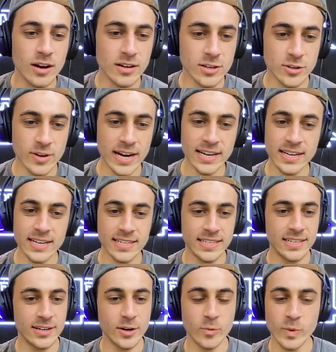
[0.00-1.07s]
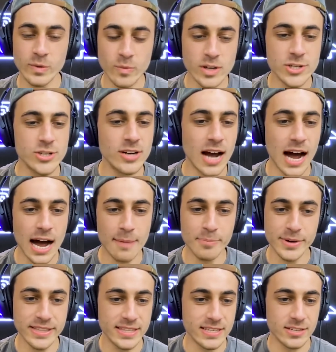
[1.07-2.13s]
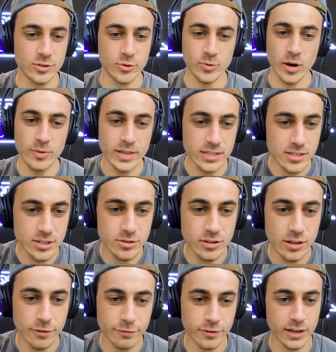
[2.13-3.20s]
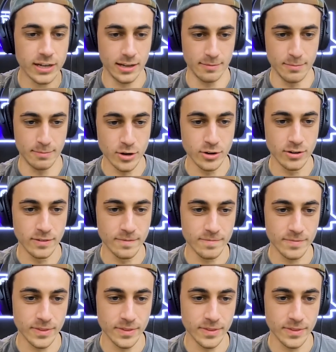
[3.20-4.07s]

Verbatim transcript: hundred grand a year. We want you to operate this, grow it to the freaking moon.